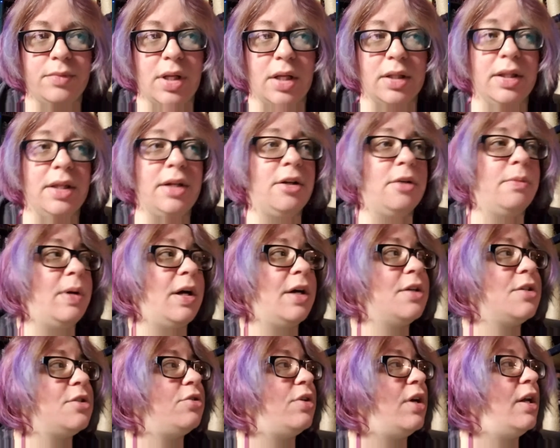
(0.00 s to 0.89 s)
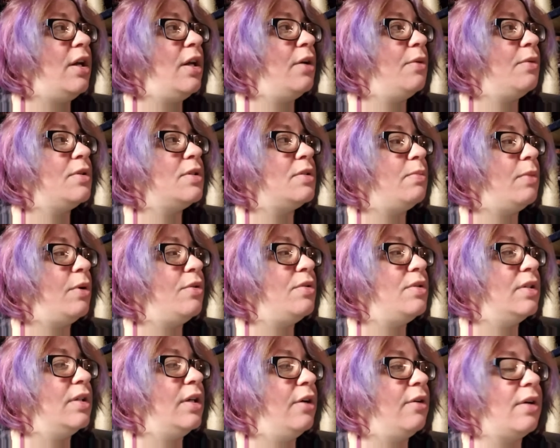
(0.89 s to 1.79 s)
Litter box training was
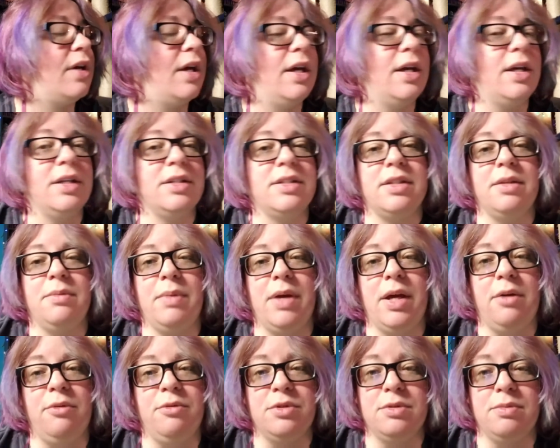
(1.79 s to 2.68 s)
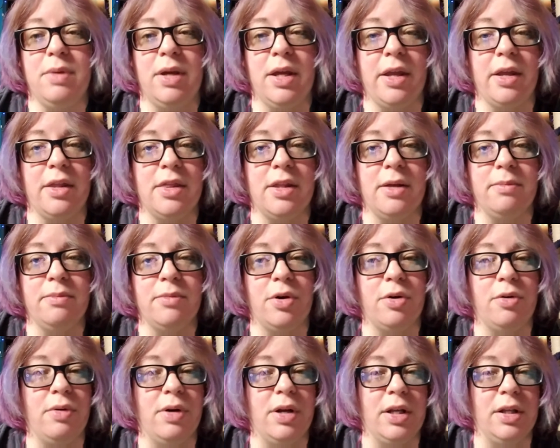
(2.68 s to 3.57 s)
mostly okay because the man was making them
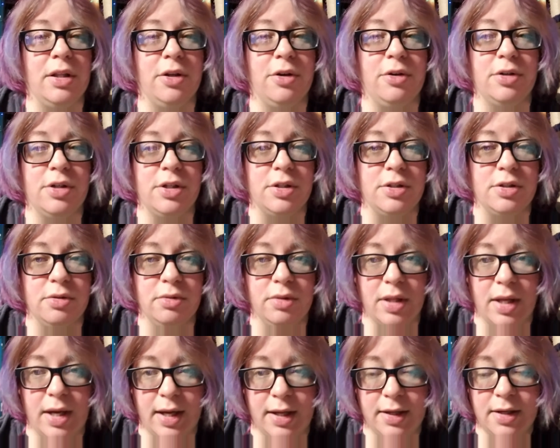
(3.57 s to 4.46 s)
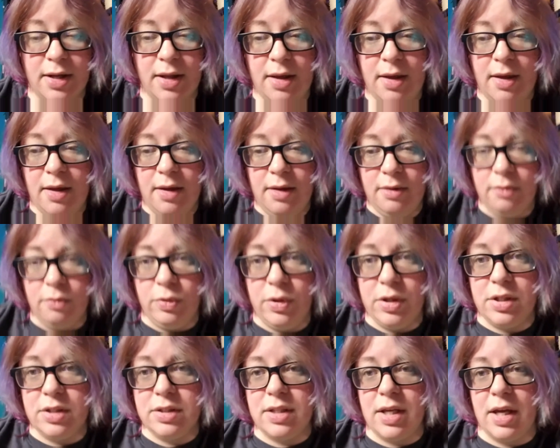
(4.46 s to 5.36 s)
already learn to do that.
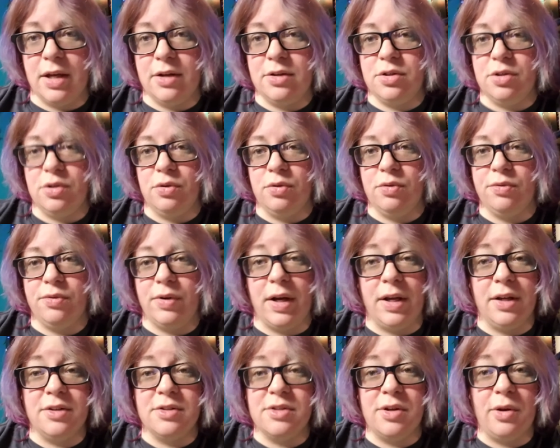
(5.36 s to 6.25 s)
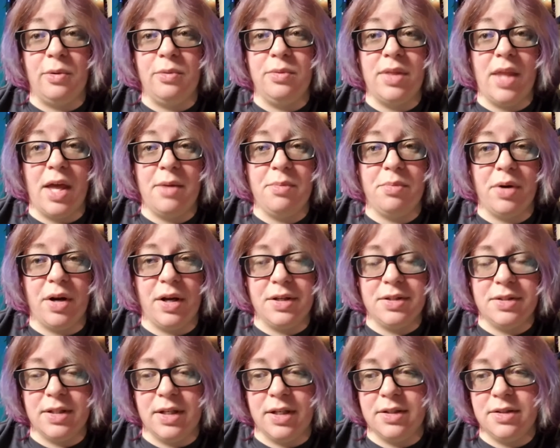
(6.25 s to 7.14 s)
We just had to fine-tune that
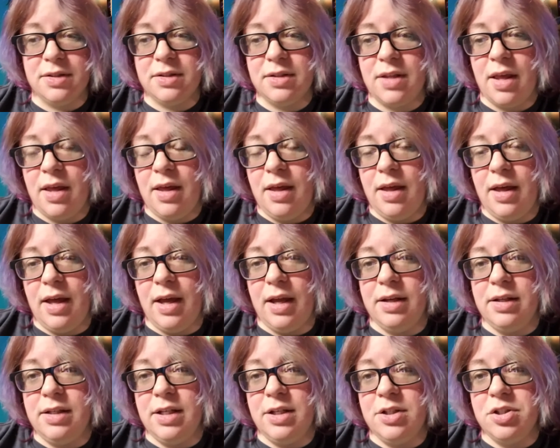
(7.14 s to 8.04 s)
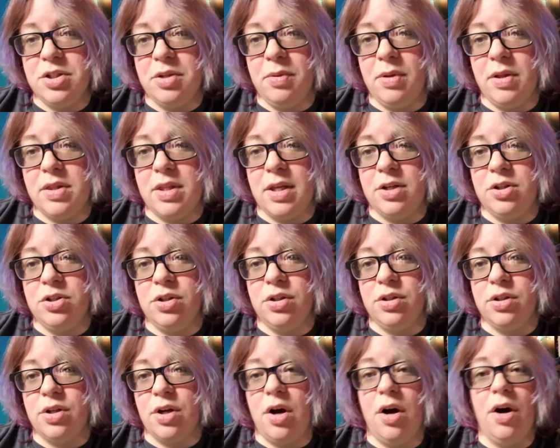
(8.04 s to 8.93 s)
process and teach them that they
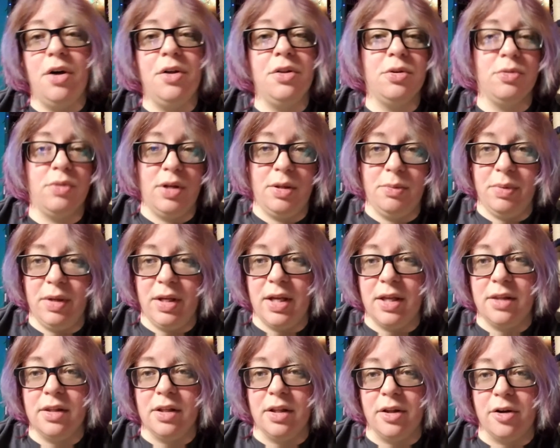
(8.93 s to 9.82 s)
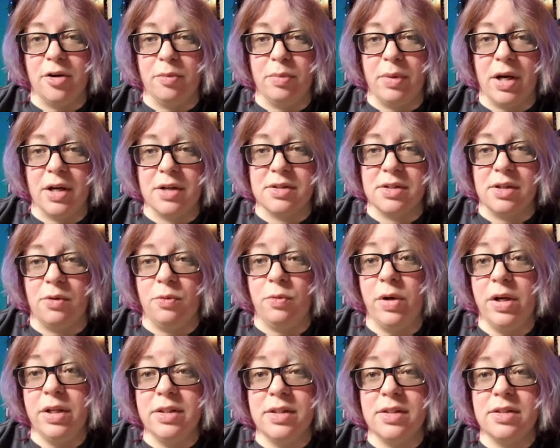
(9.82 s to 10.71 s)
shouldn't all 3 be in the litter box at
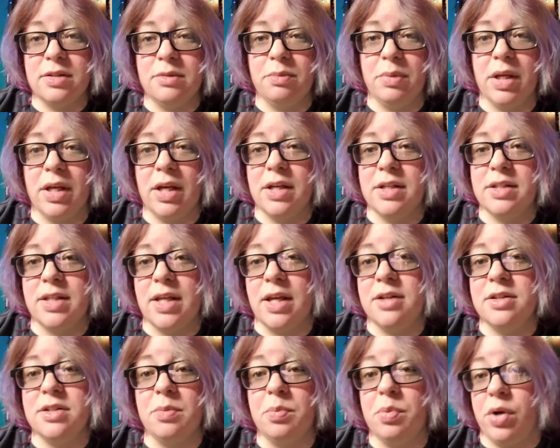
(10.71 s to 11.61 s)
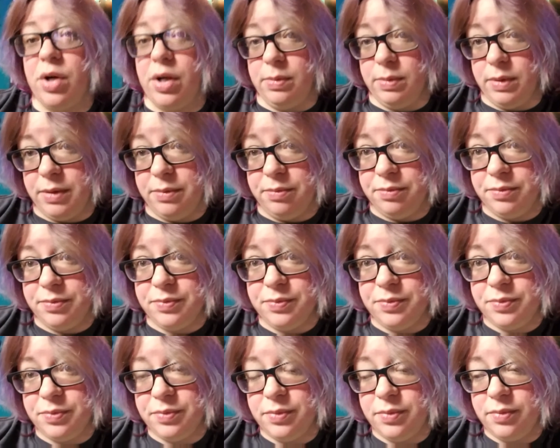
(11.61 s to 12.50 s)
once because that is a problem.
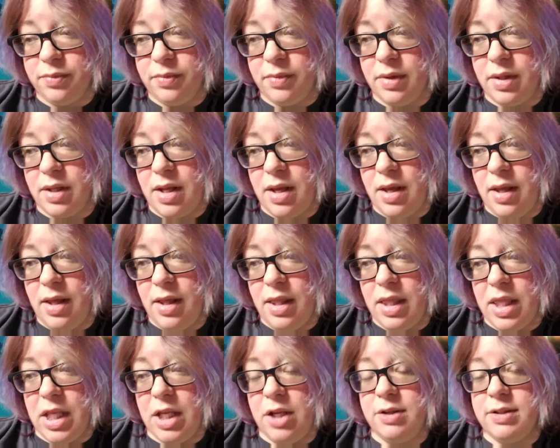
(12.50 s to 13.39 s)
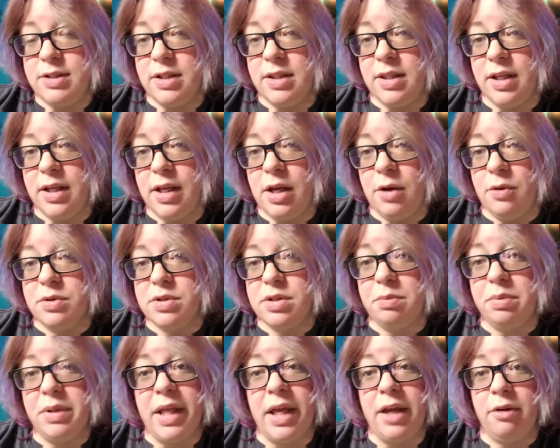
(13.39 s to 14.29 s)
They used to think it was a
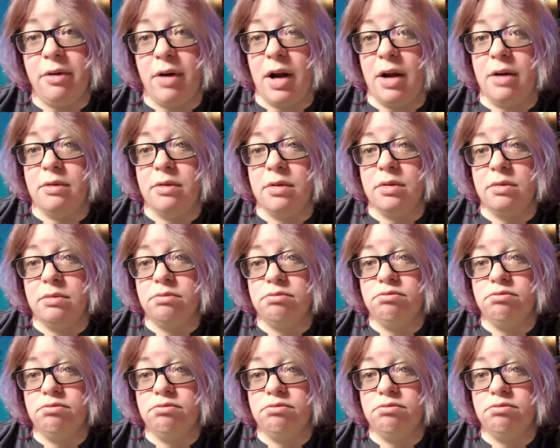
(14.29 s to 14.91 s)
playground.